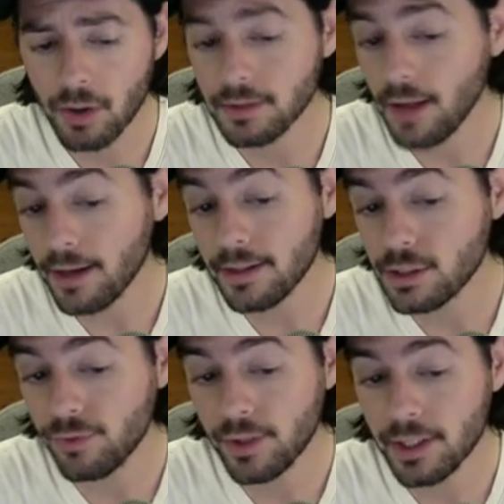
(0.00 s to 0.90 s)
as a lot of
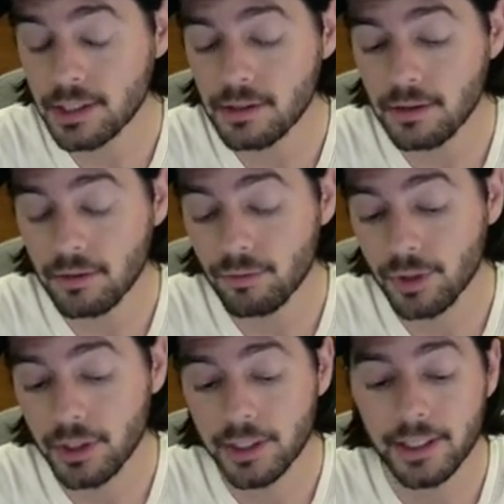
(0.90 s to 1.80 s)
these figs.
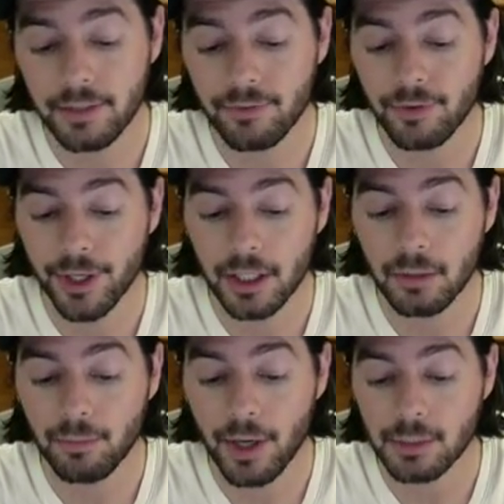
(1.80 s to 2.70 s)
Really, if they're going to
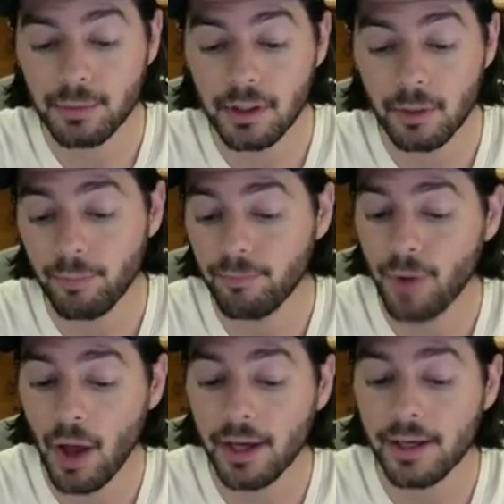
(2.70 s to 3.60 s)
impress me, they're
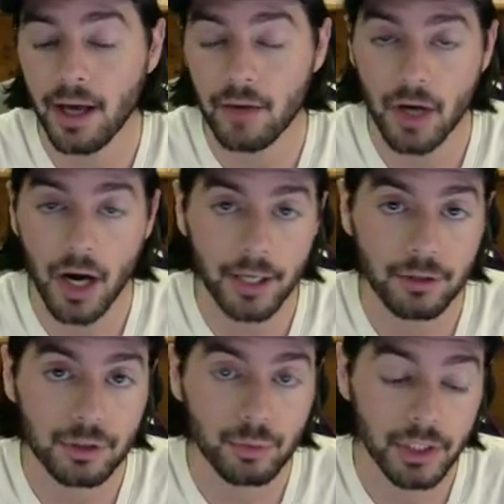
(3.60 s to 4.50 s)
probably going to have a higher
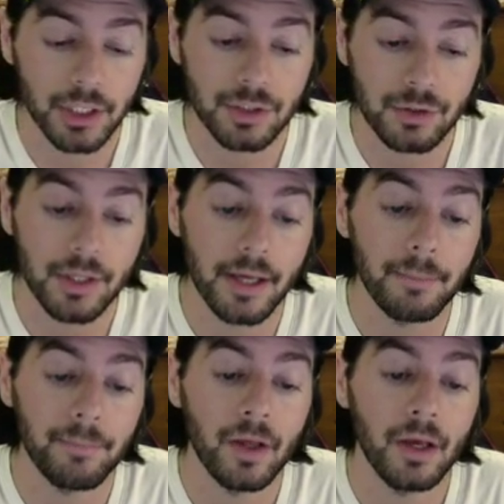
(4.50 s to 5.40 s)
sweetness to
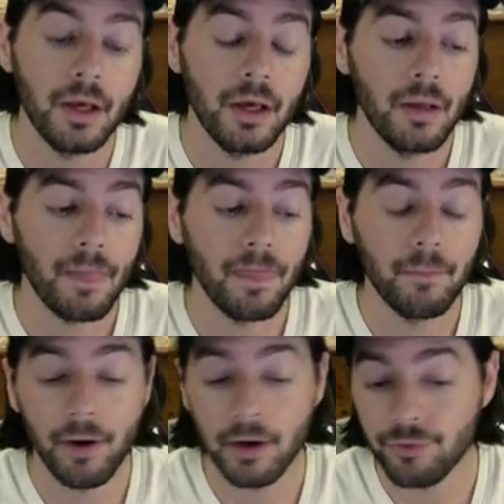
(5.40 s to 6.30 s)
them. The
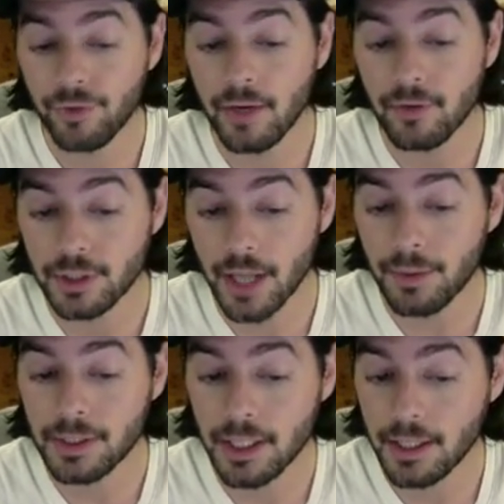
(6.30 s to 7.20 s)
berry flavors, I
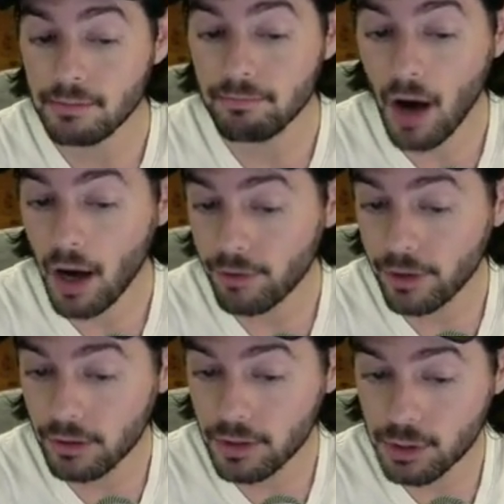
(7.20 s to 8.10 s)
would say, is moderate
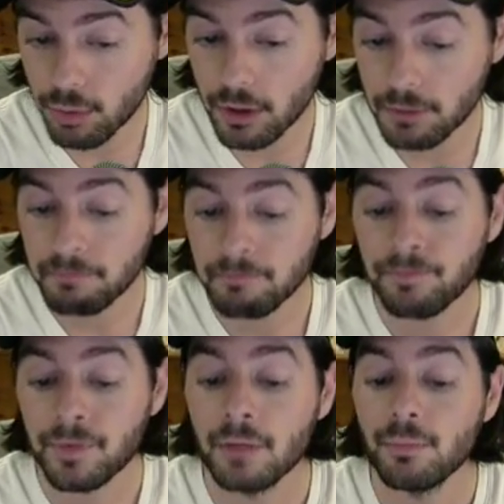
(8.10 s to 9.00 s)
on this one.
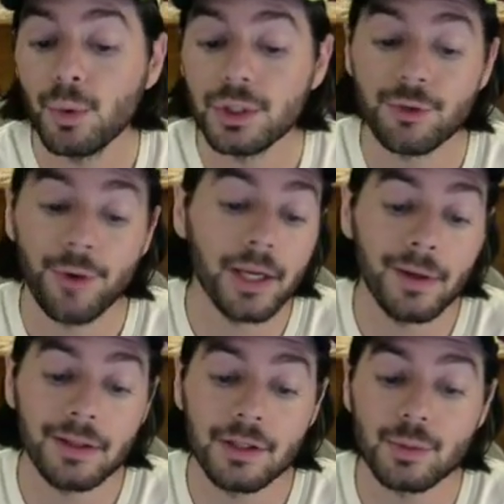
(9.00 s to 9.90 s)
But what's great
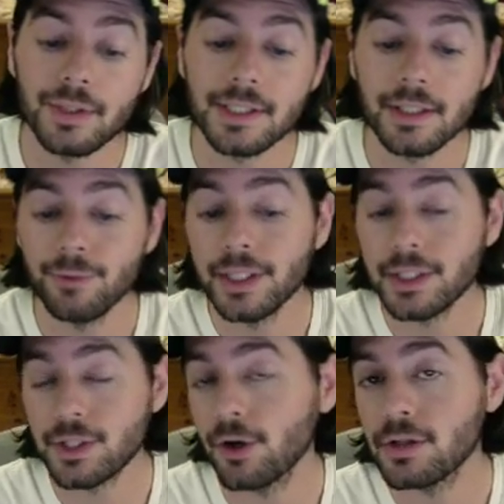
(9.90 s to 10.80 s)
about this one is it really
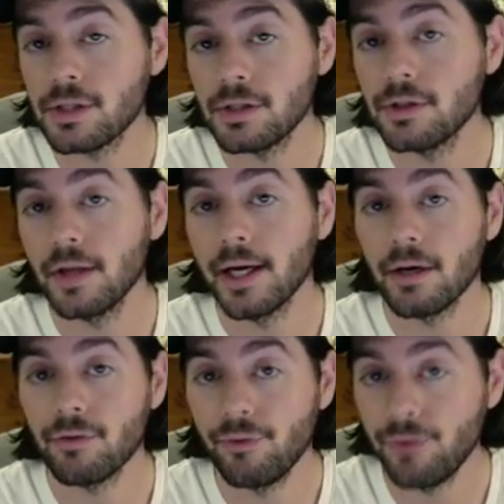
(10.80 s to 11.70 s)
turns into like
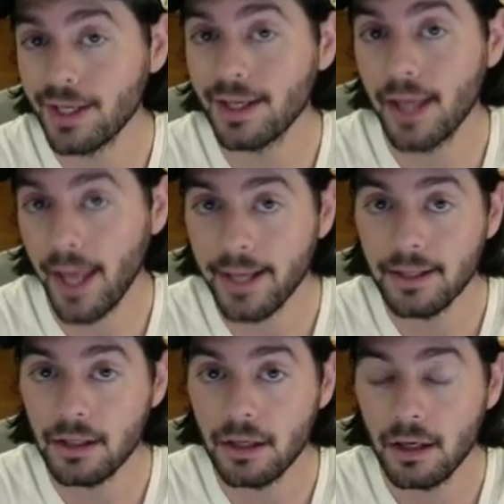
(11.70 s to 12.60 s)
a fig
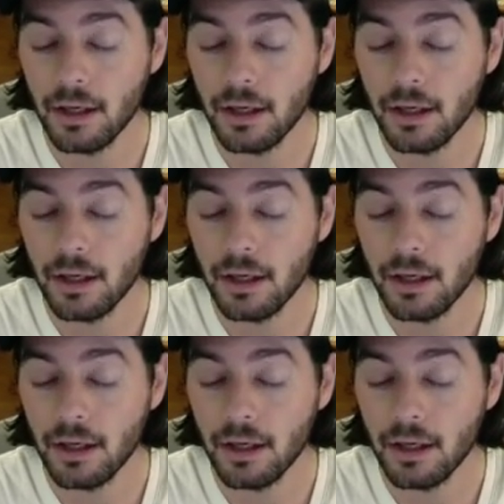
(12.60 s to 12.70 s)
candy